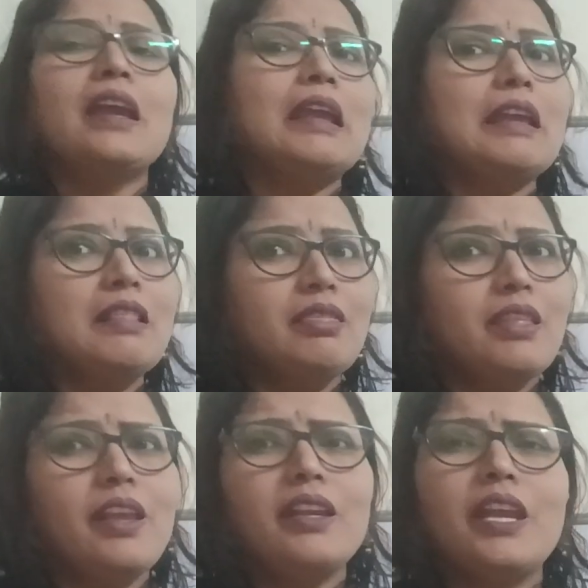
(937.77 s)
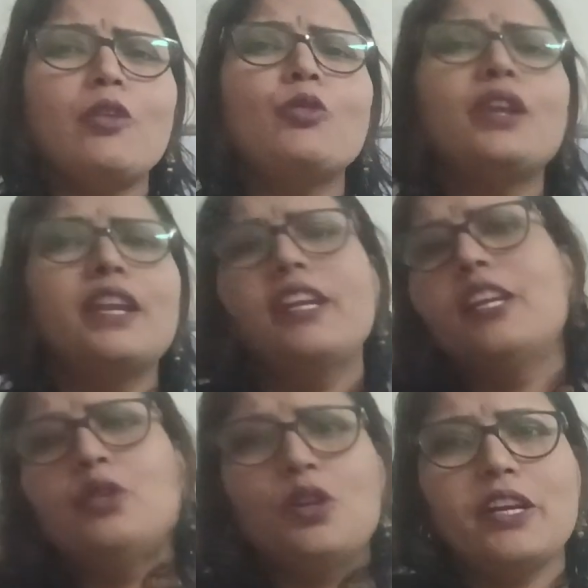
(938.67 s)
In everyday
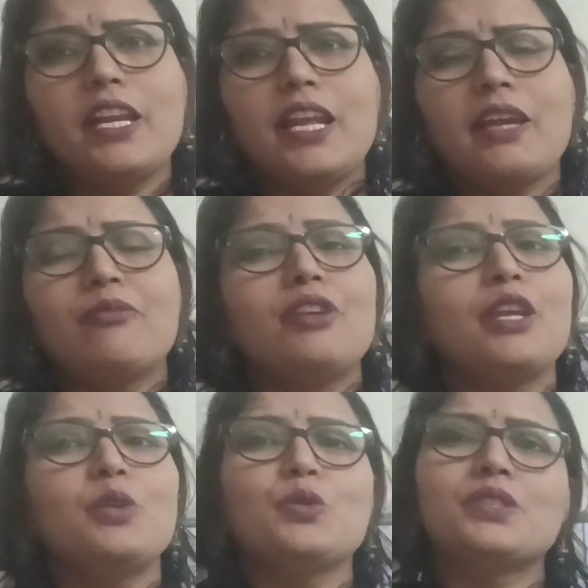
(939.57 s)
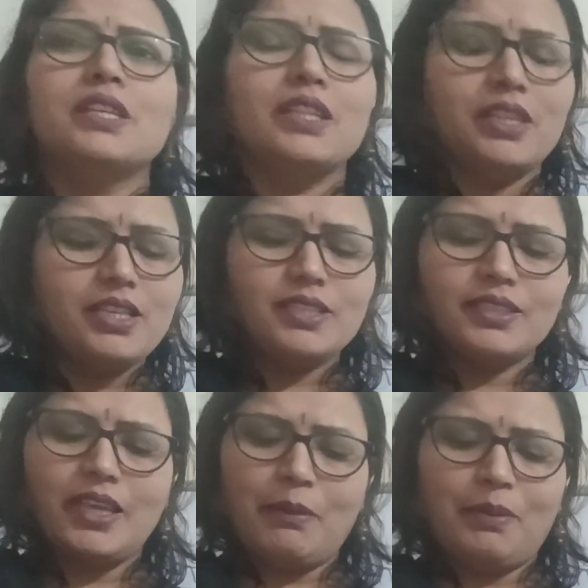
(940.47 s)
day-to-day life, we are using this
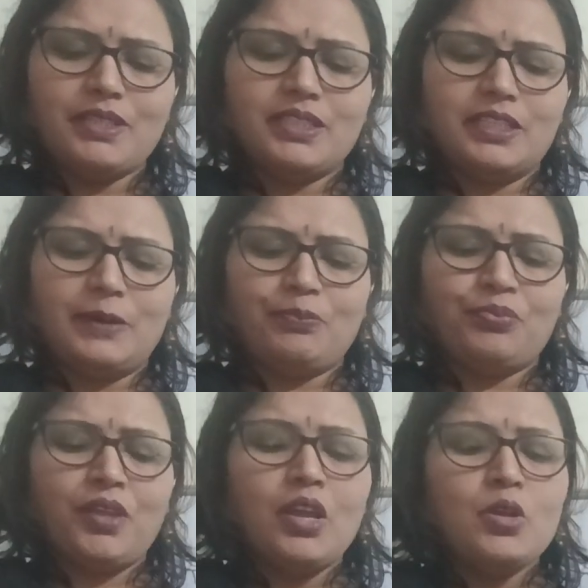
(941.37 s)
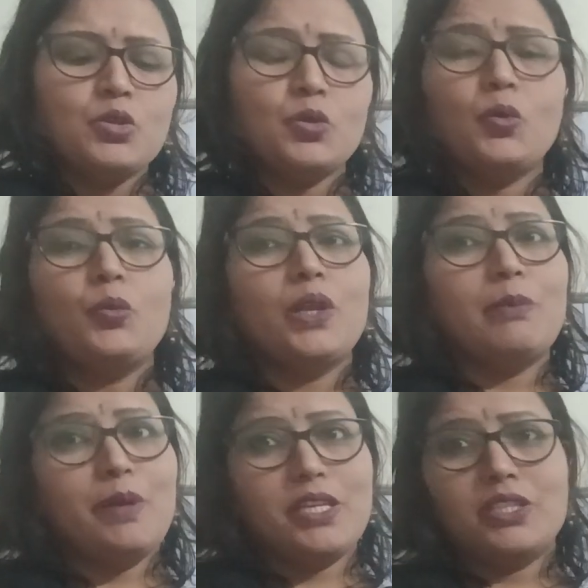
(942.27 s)
capacity. So we'll
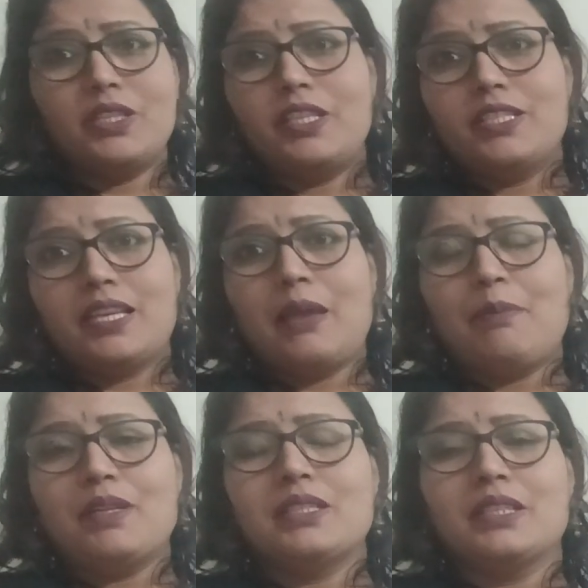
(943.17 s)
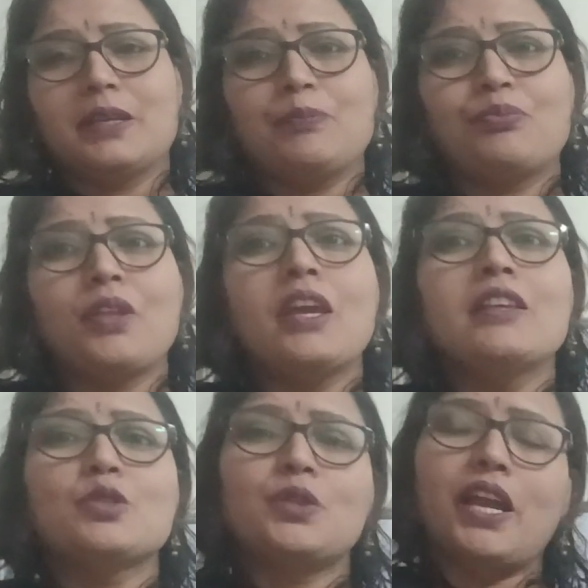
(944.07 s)
measure this capacity.
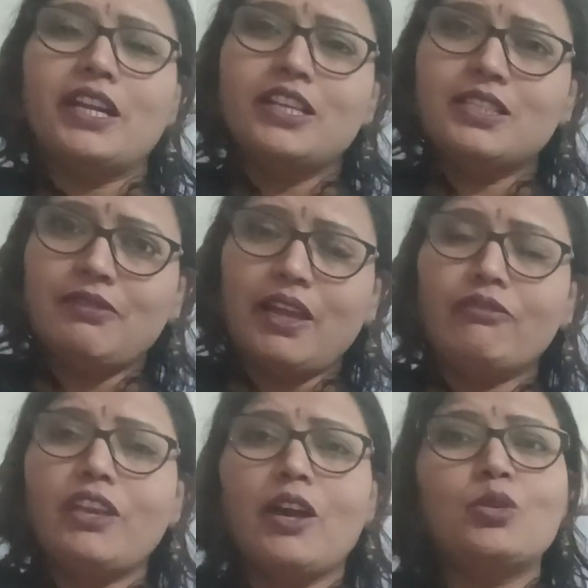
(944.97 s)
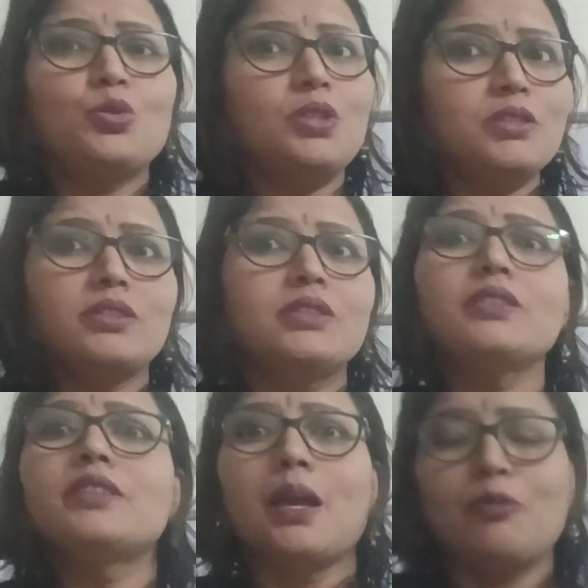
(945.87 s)
So that is why we have to learn
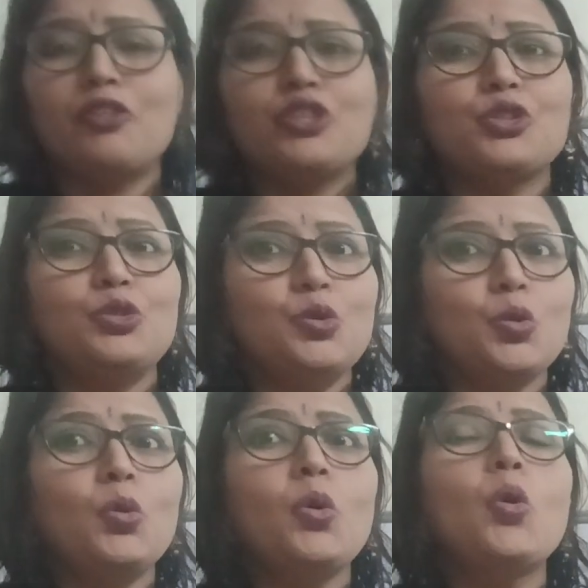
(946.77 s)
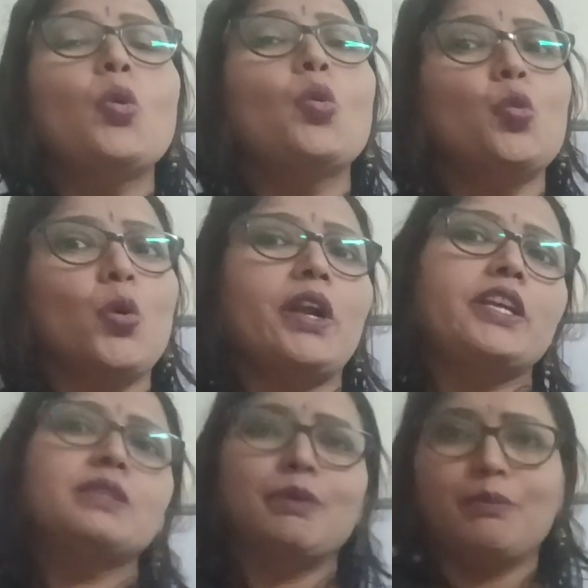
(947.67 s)
we should know what
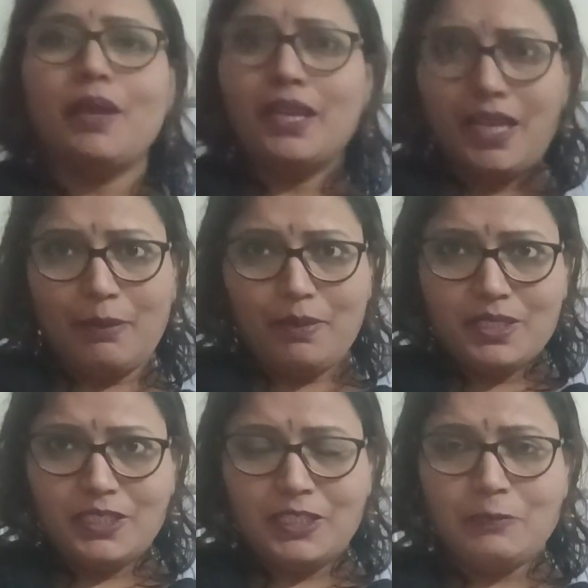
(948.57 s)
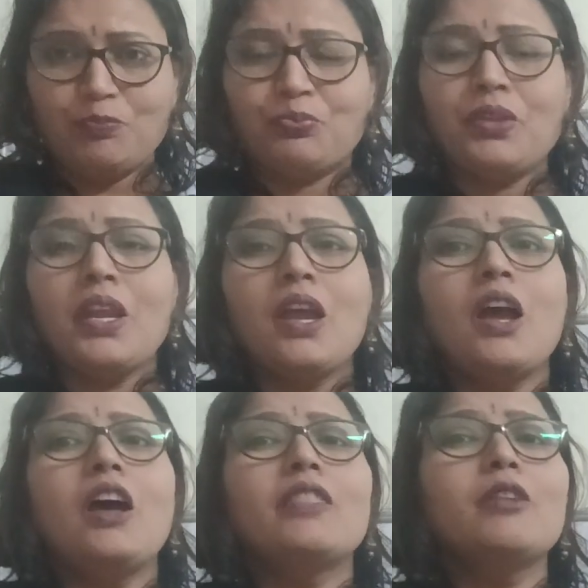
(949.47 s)
is meant by capacity.
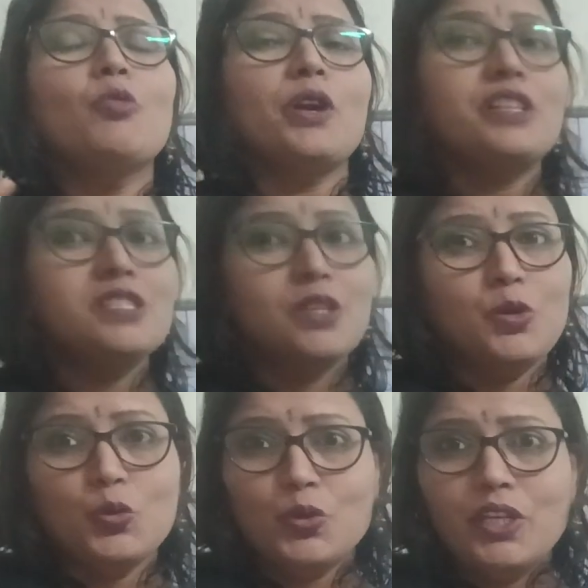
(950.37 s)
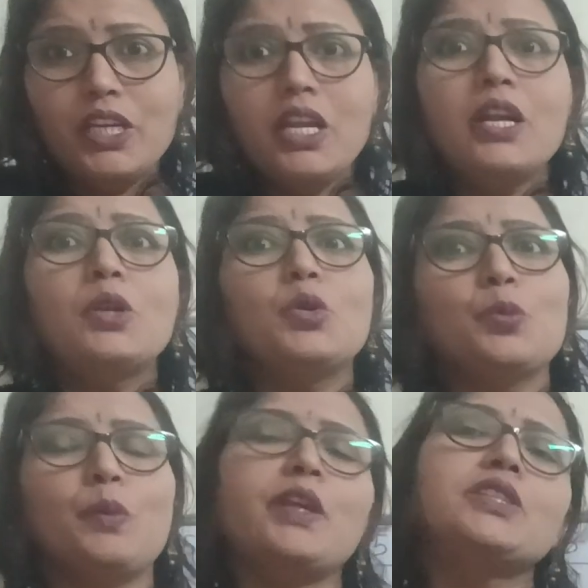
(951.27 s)
Then what is the unit to
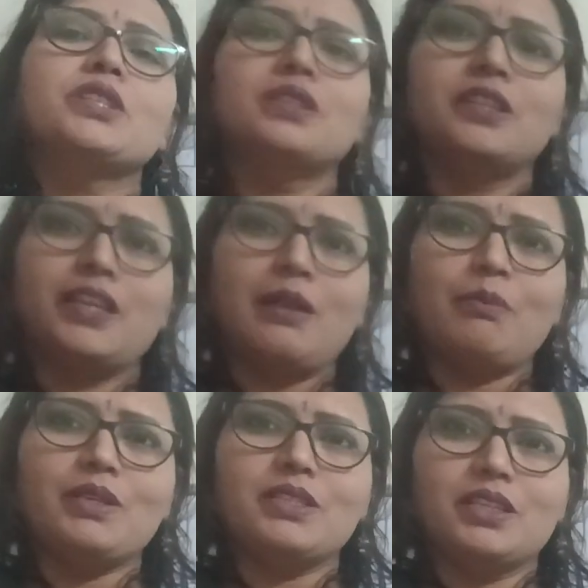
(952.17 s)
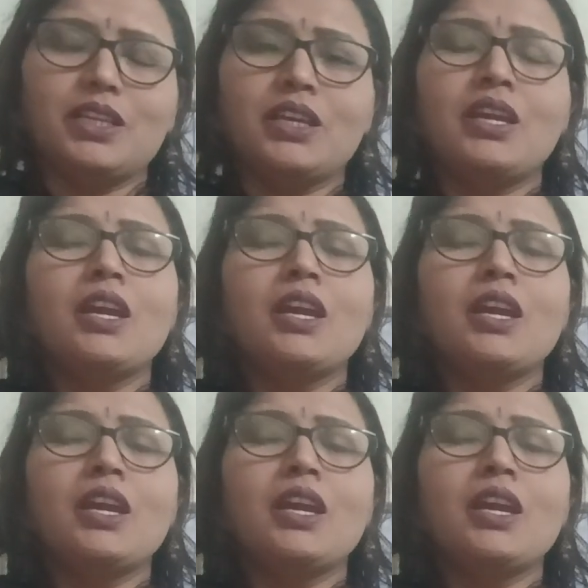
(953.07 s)
measure the capacity?